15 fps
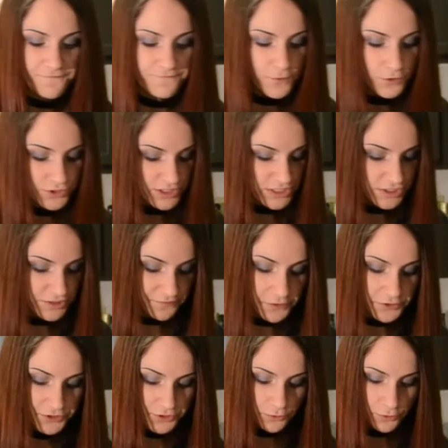First things
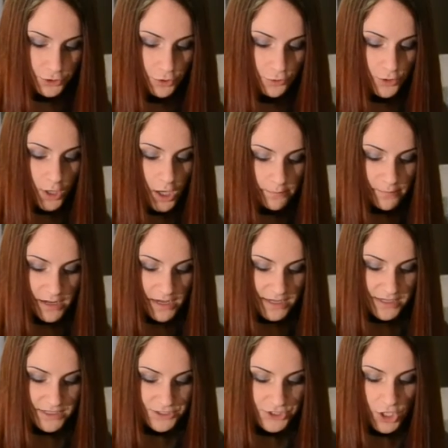first, gonna turn on
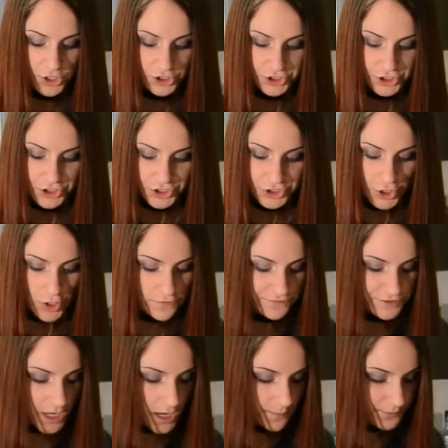my induction stove
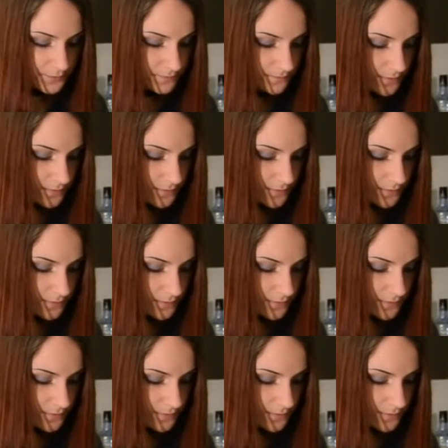top.